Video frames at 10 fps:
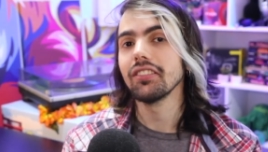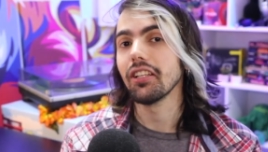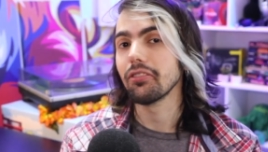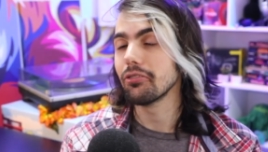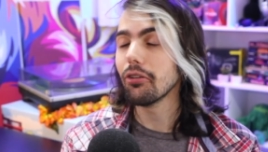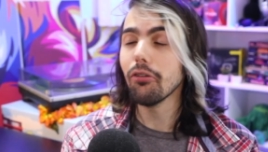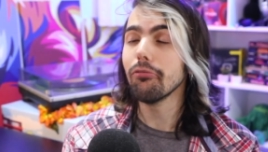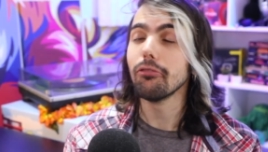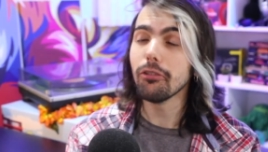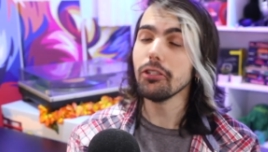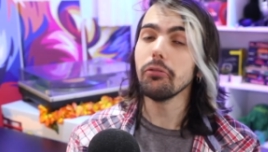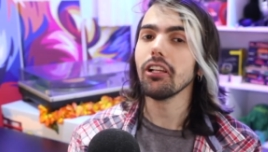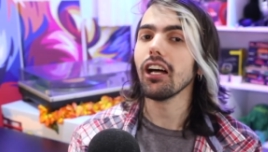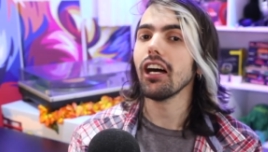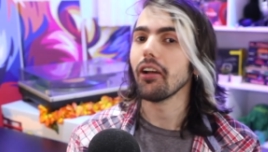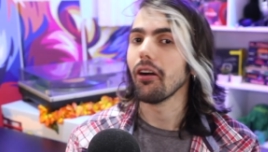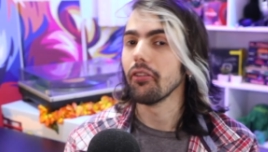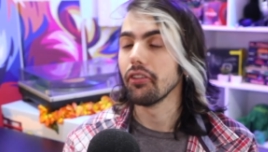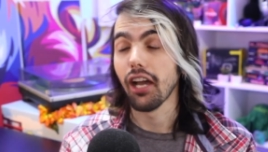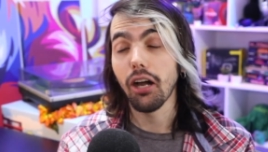that don't fully rely on
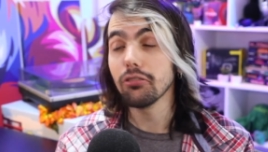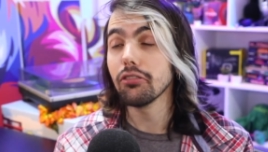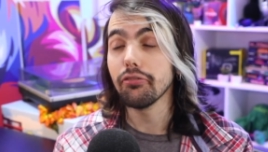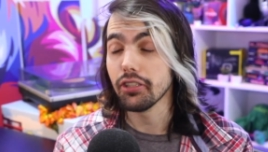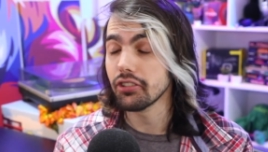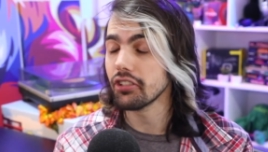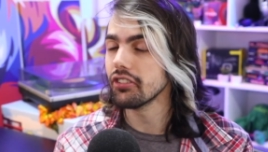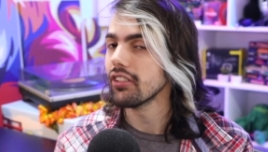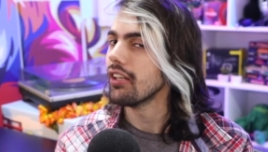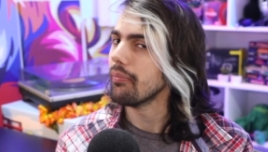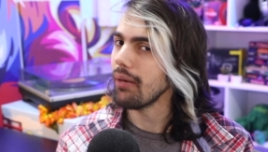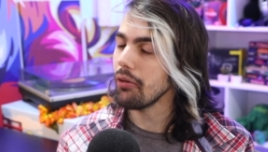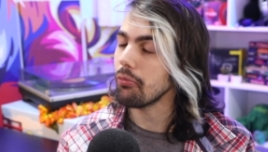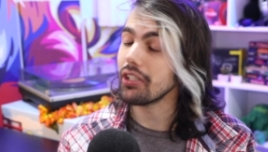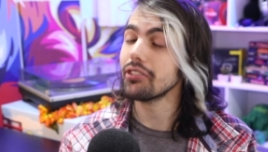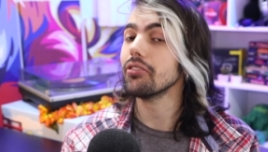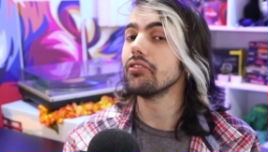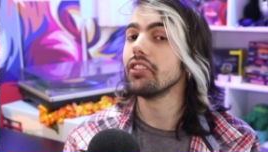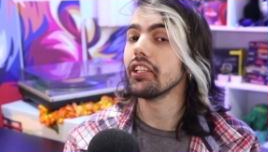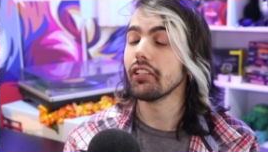the auto features, might want to
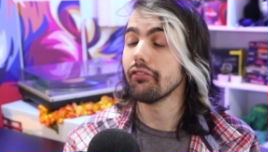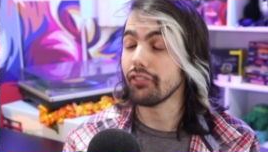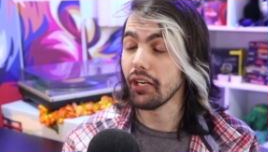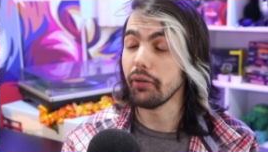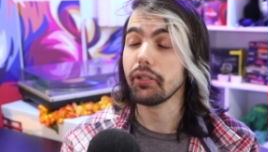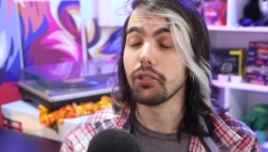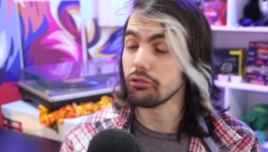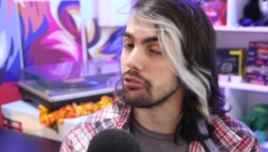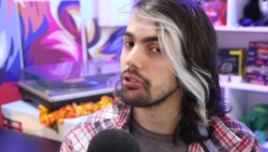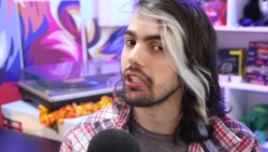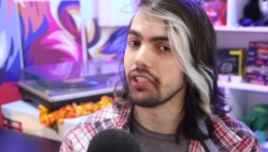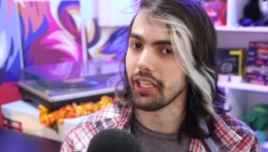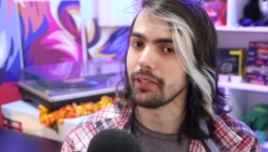take a very close look at that,